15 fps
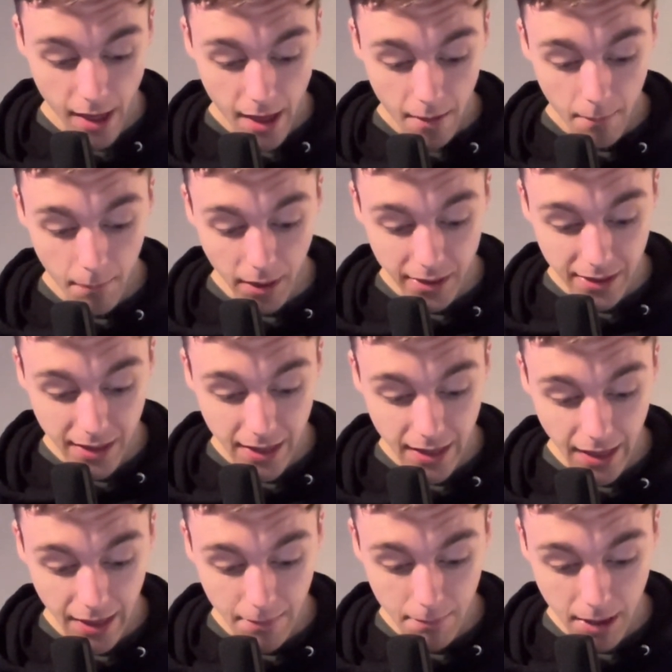Monday,
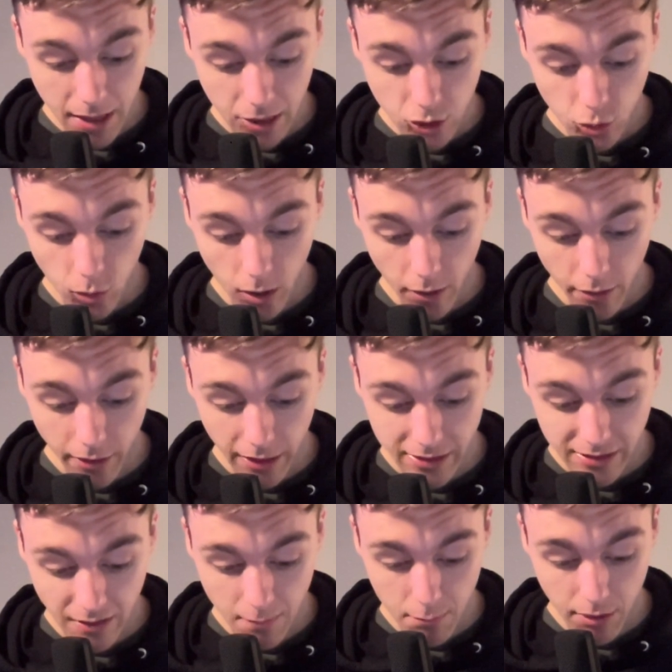May 12th at
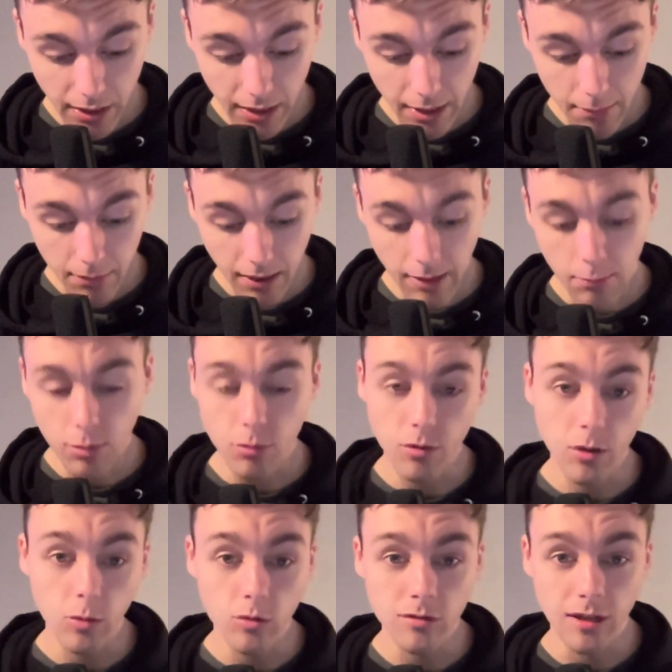7 p.m. Game
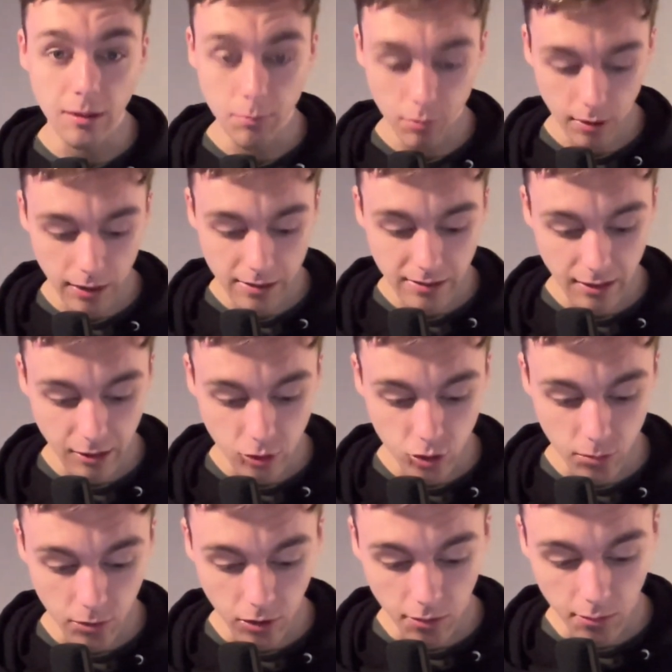3 will take place at the
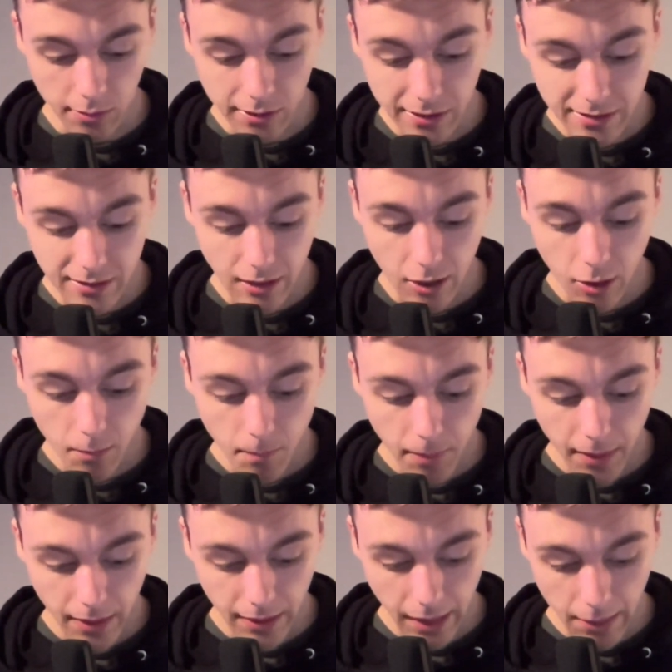Tribute Community Center.
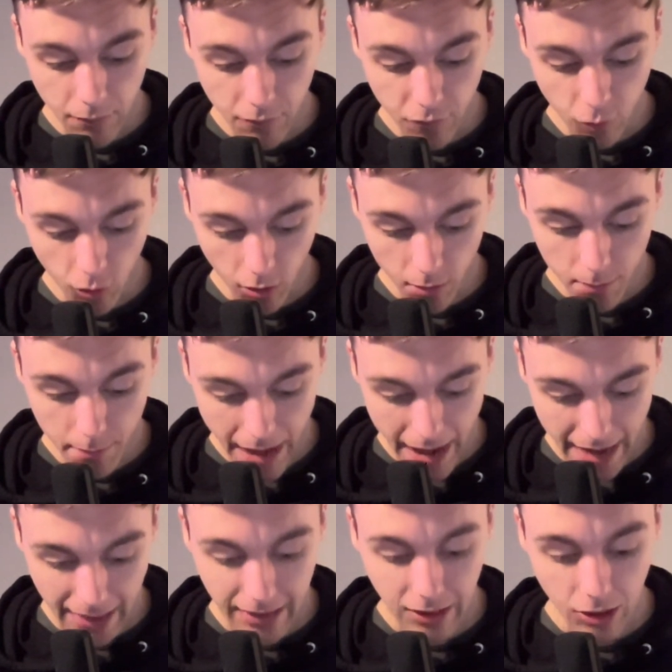Game 4
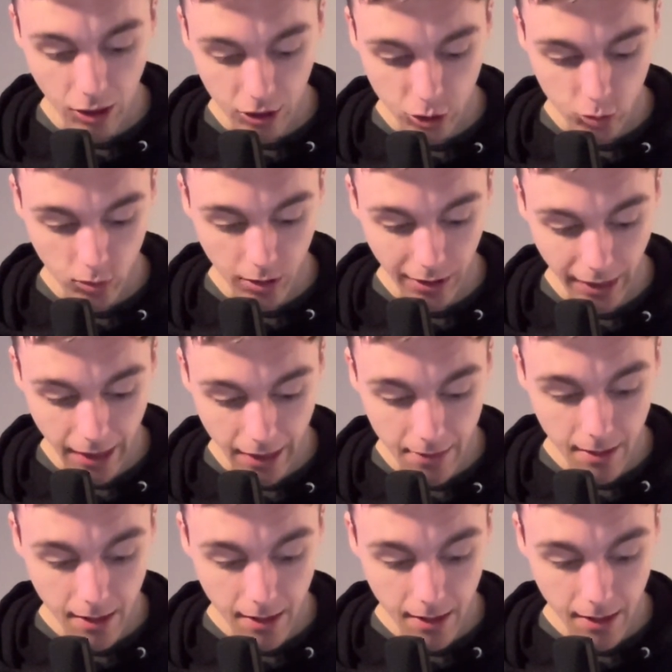back in Oshawa again